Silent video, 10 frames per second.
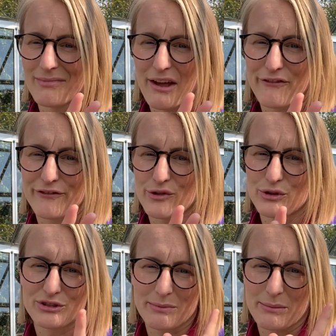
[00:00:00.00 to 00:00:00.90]

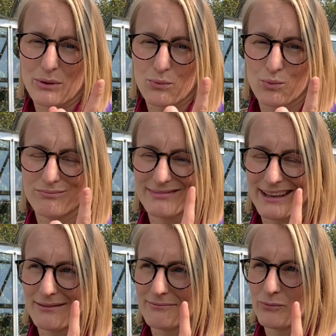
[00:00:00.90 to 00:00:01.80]
fruit maybe
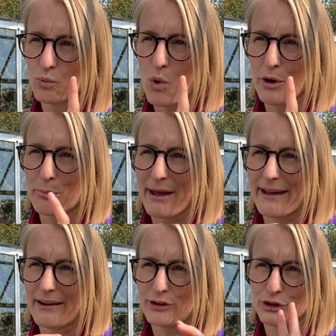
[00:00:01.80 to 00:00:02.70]
like 1
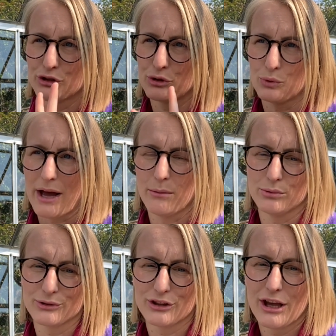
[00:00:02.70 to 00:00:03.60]
pear and 2
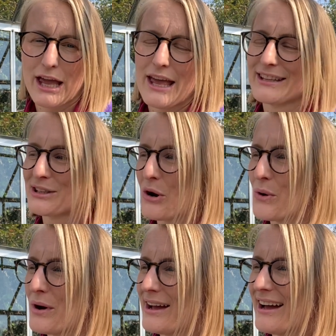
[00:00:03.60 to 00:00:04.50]
apples.
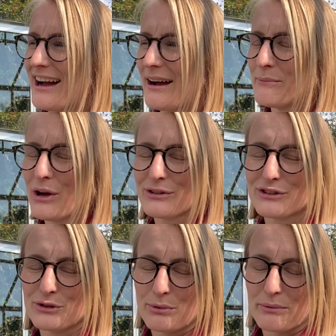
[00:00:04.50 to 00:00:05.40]
So I'm not
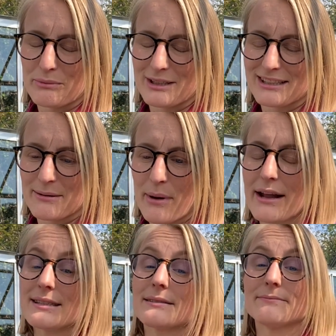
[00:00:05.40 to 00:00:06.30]
super optimistic,
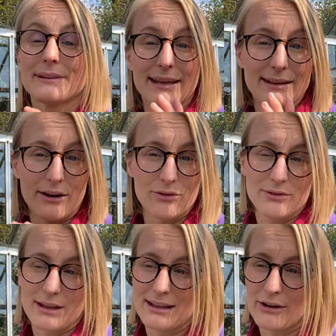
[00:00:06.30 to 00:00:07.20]
but you know,
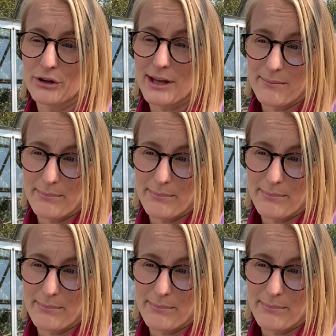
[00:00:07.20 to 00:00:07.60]
they're looking